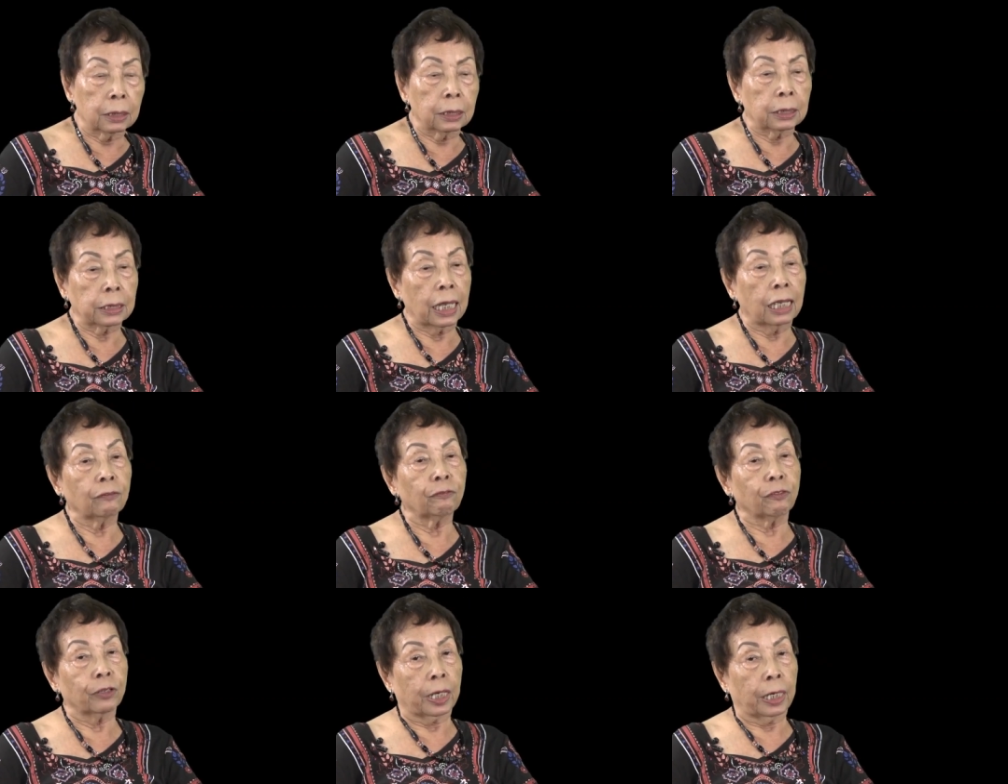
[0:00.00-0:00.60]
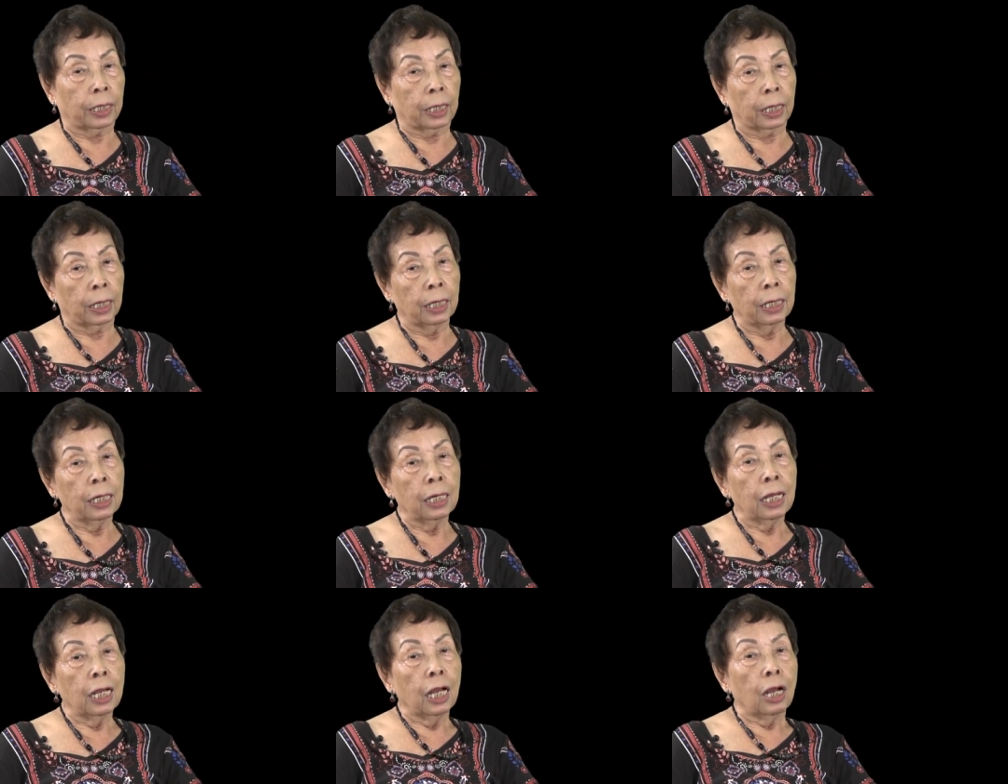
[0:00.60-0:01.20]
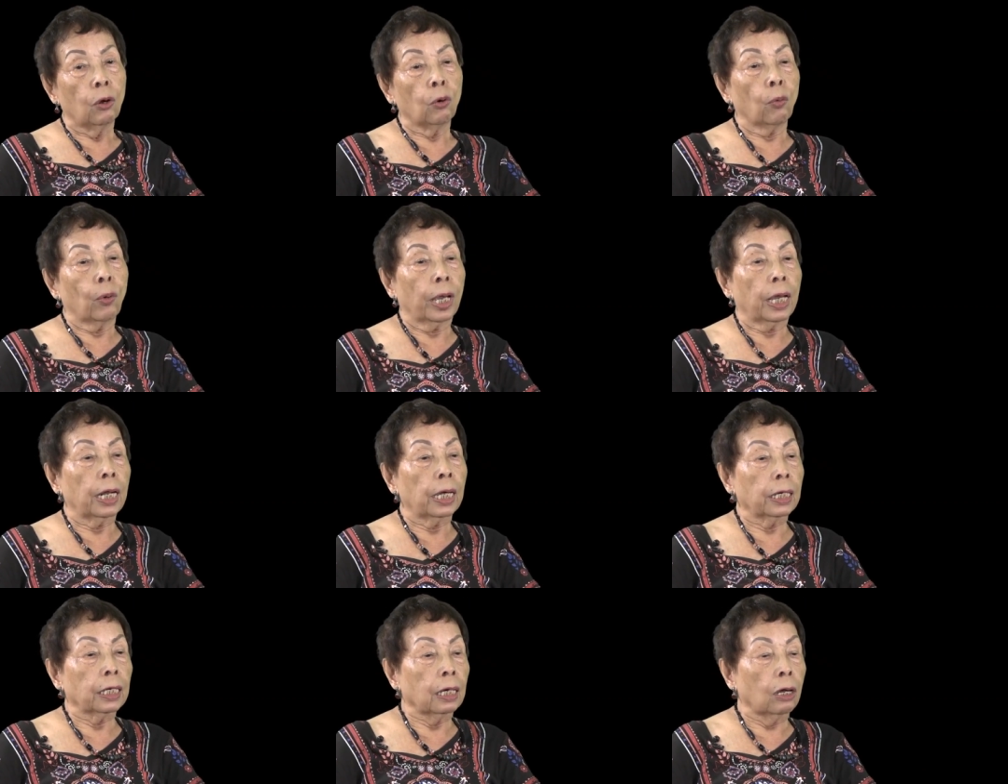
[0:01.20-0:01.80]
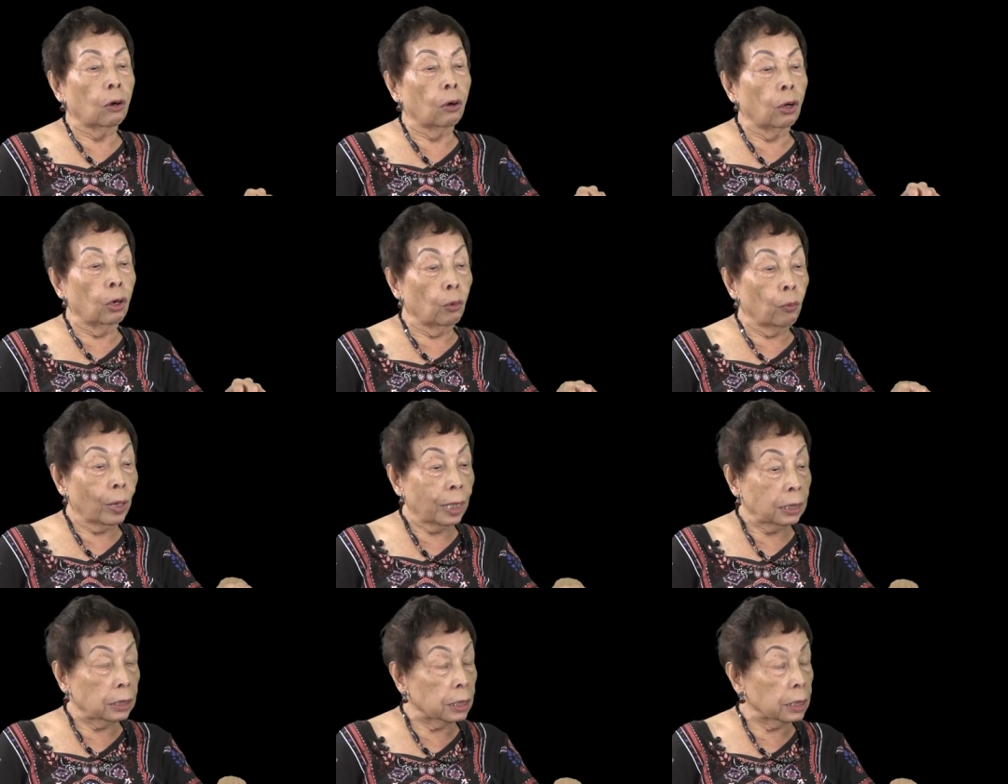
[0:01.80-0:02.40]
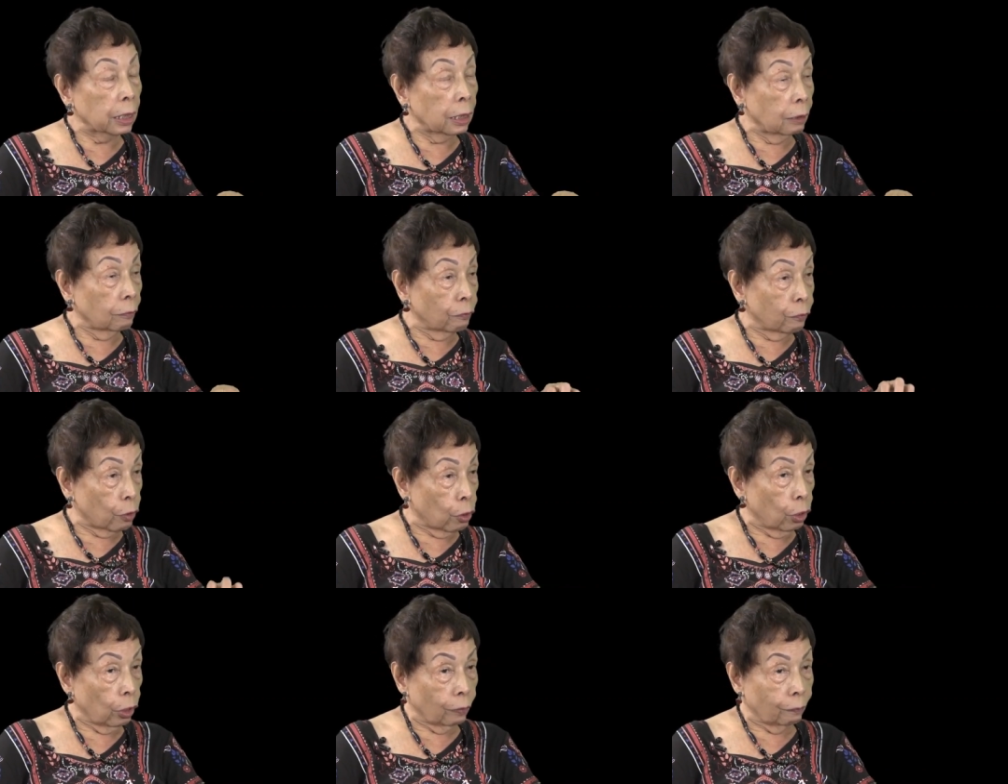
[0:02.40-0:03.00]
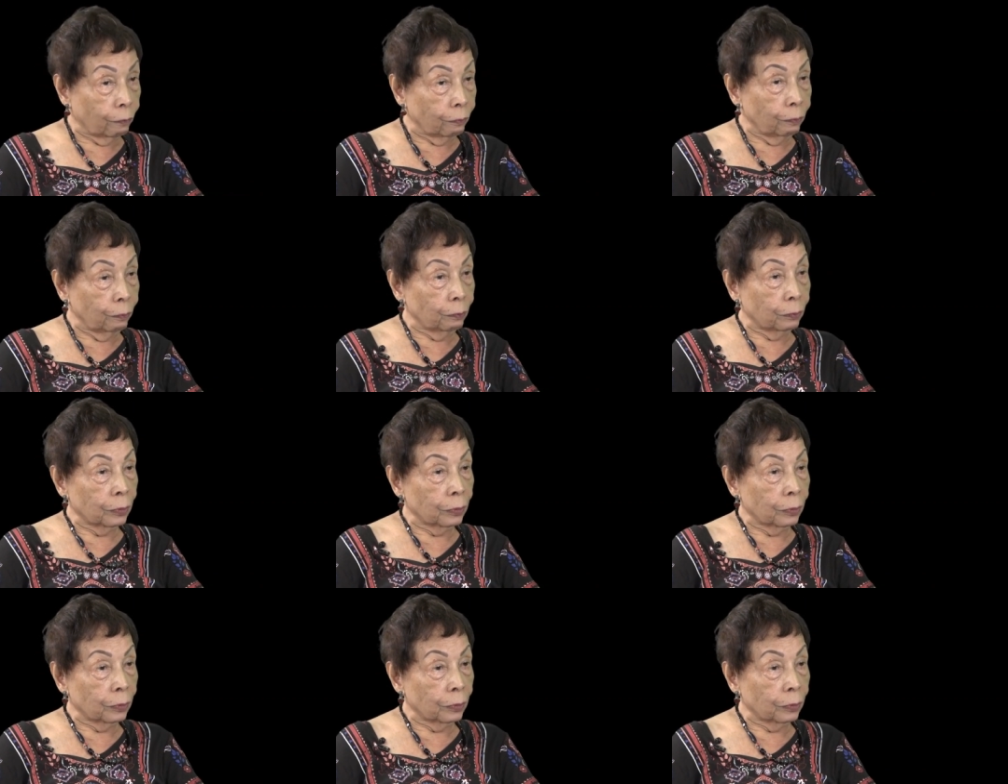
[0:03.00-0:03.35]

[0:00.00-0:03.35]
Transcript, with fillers: Xavier were always involved.